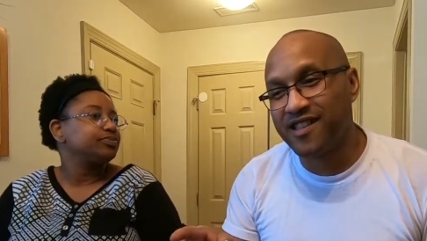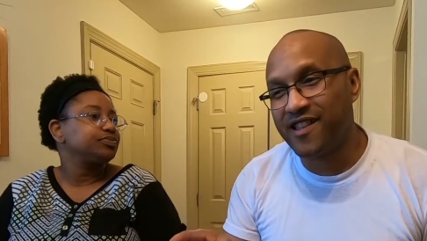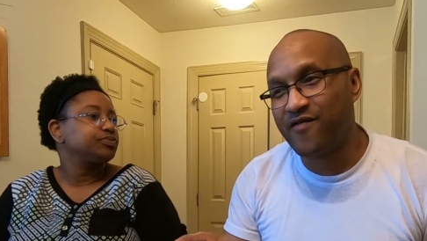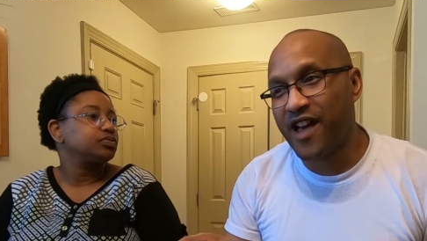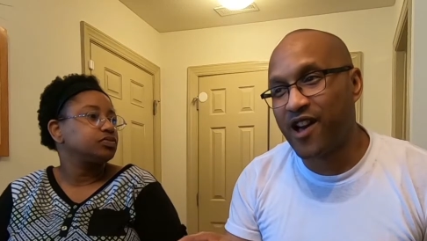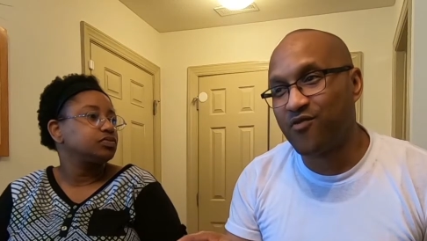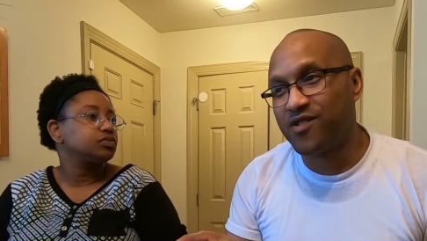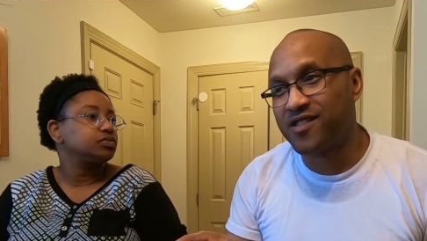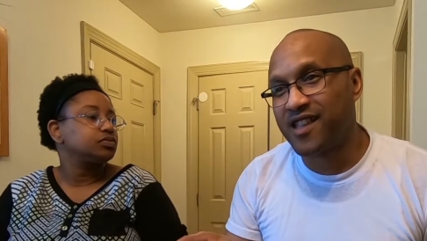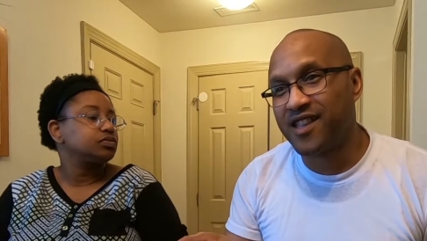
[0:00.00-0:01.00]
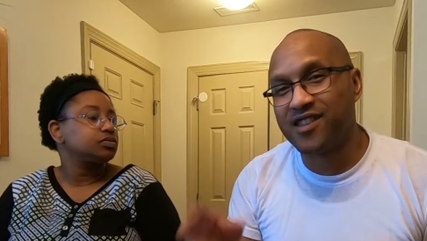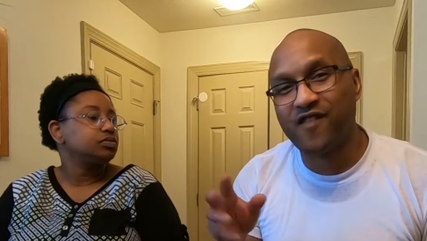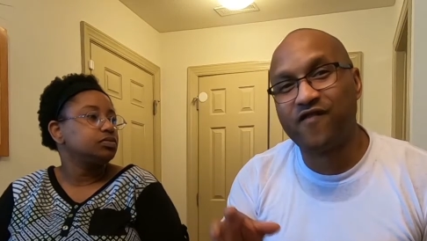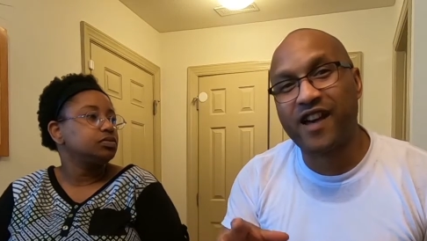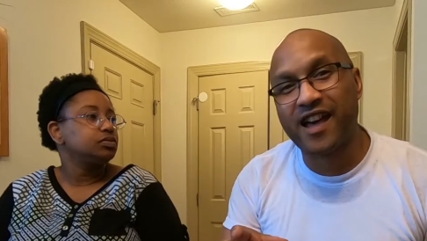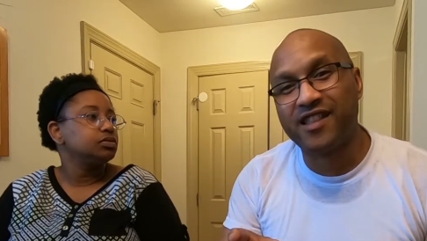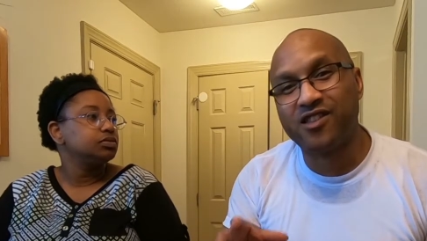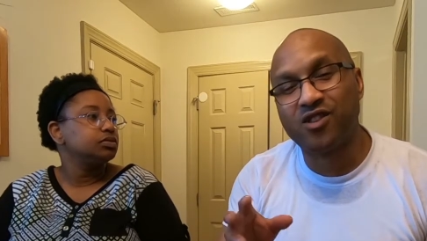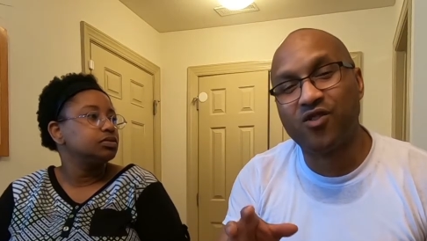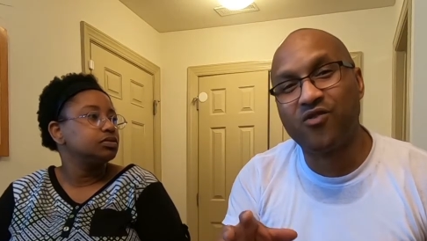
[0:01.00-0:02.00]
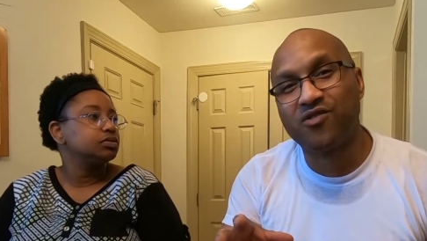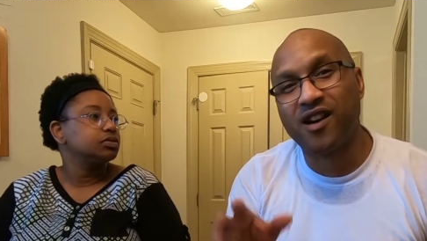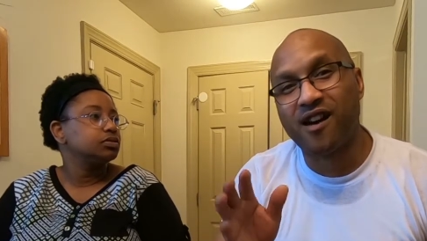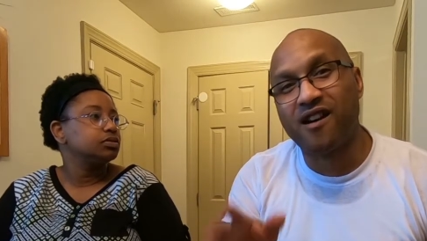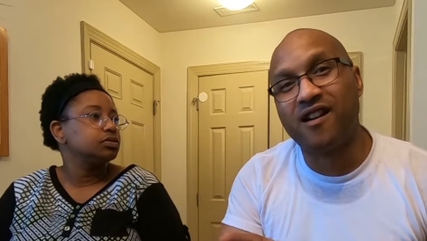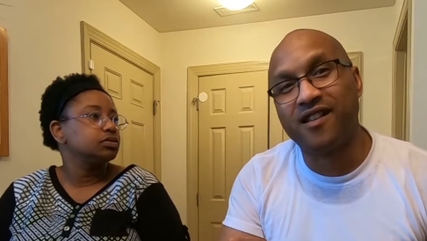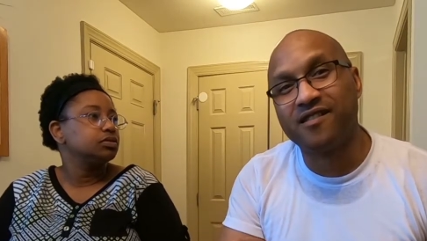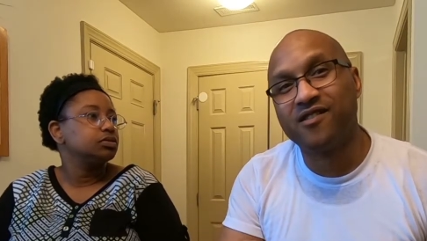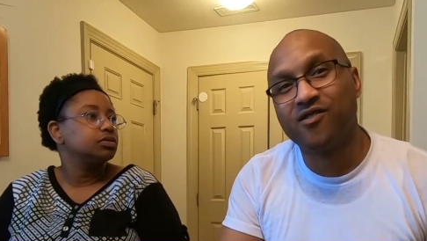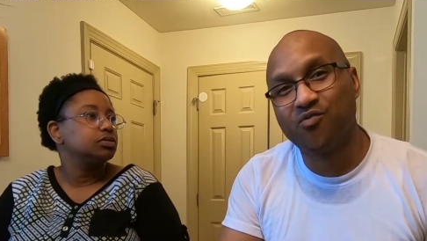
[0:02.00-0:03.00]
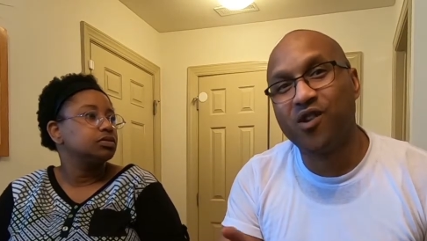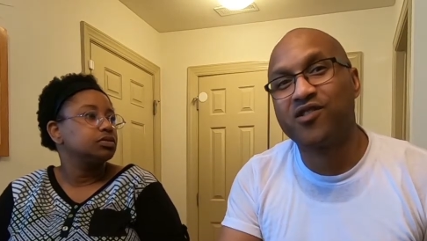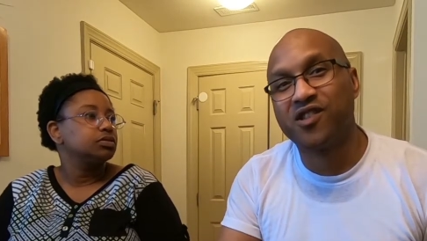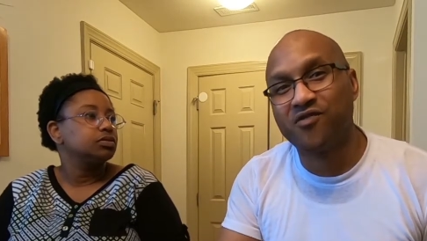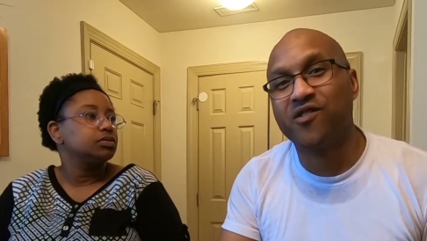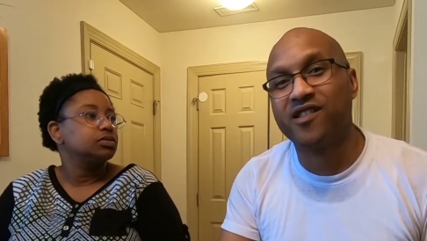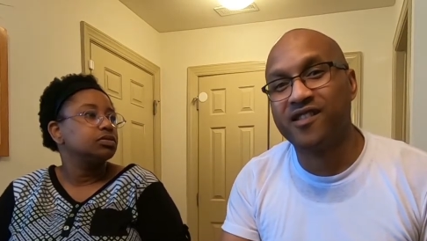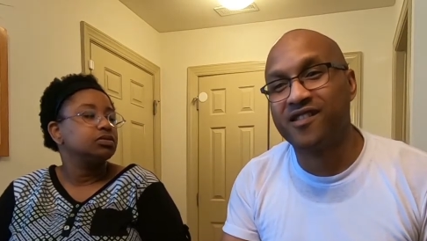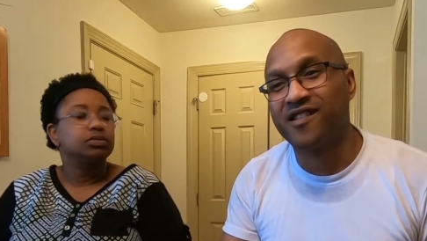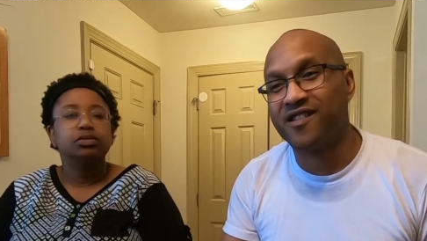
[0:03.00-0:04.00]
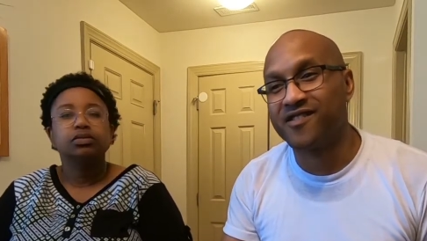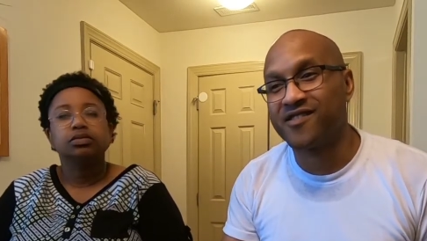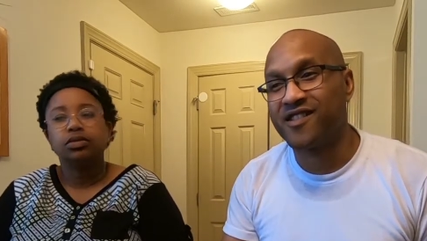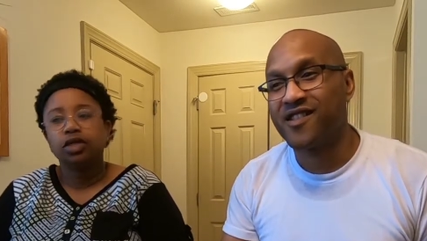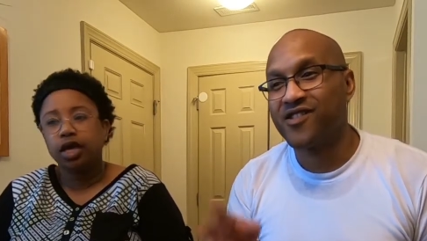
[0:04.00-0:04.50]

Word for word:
Speaker 1: leave out was that she finally told the aunt what she really does.